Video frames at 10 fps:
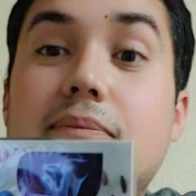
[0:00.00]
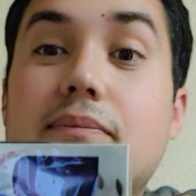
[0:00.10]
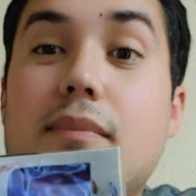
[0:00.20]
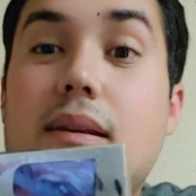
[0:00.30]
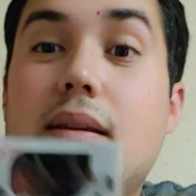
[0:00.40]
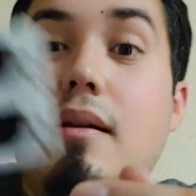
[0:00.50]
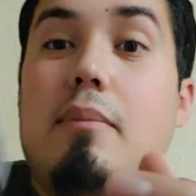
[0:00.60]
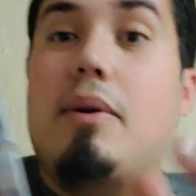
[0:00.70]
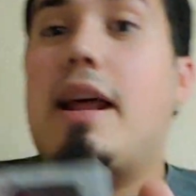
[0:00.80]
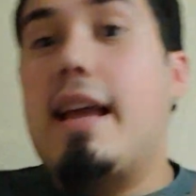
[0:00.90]
But
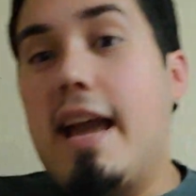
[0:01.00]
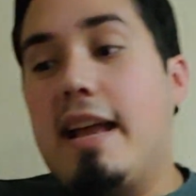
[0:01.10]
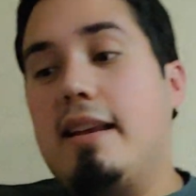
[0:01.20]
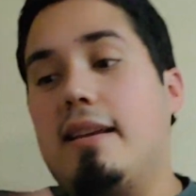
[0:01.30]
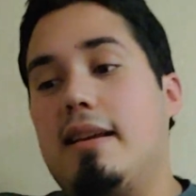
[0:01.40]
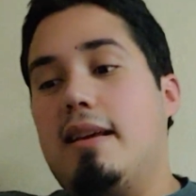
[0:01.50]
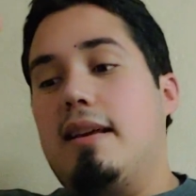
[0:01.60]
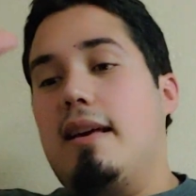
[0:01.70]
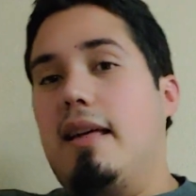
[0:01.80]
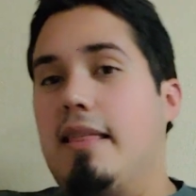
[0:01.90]
again,
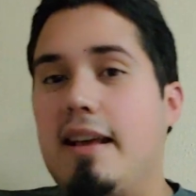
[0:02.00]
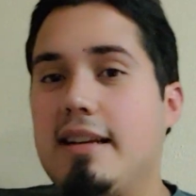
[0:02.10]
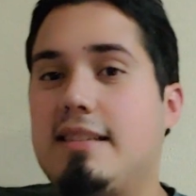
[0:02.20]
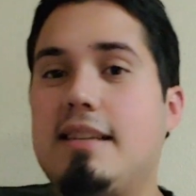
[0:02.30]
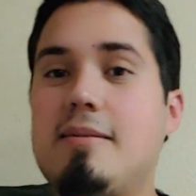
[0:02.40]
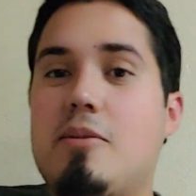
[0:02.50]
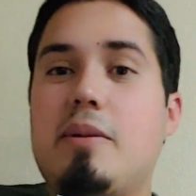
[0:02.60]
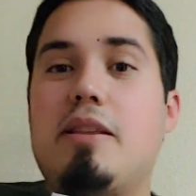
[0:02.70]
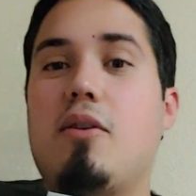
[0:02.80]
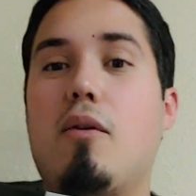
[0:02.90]
this seems to be the old
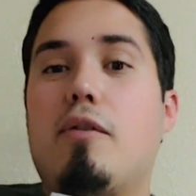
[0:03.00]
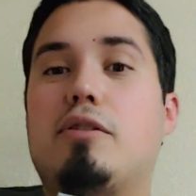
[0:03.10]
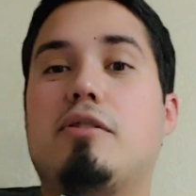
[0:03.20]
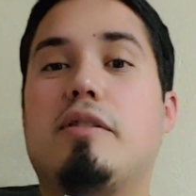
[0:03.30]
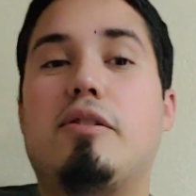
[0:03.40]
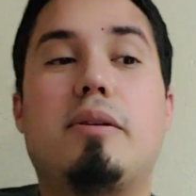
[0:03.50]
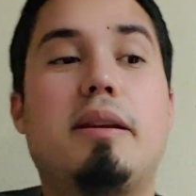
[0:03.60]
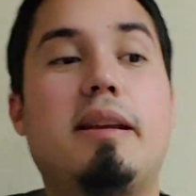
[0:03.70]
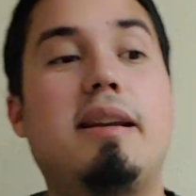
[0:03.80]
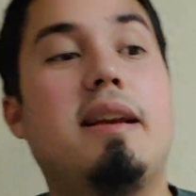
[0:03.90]
version of the 3D.
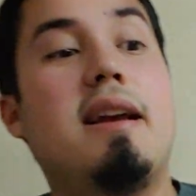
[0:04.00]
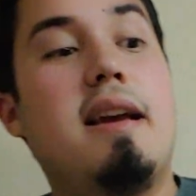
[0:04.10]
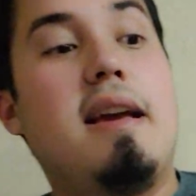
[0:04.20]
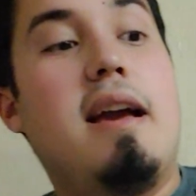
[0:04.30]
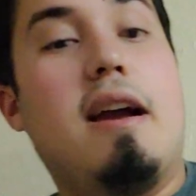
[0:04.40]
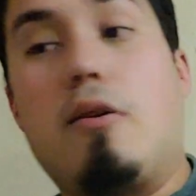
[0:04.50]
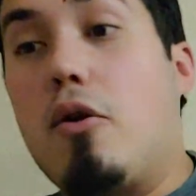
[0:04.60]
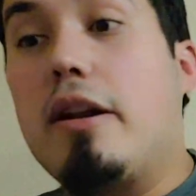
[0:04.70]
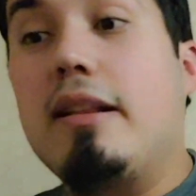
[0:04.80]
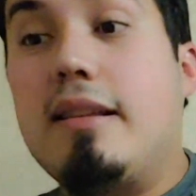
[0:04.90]
According to
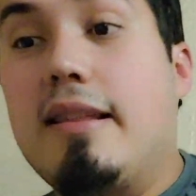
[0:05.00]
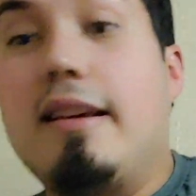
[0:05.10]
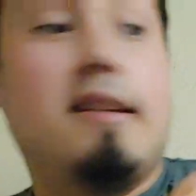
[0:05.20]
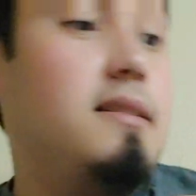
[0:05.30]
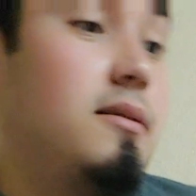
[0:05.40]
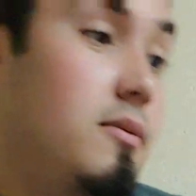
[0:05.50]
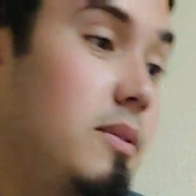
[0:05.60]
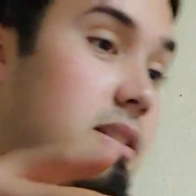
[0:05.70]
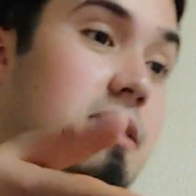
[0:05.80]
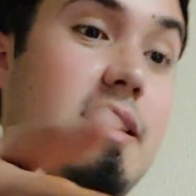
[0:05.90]
this, which is
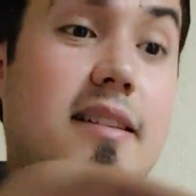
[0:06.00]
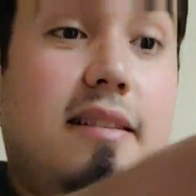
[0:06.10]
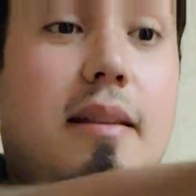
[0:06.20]
in the back of the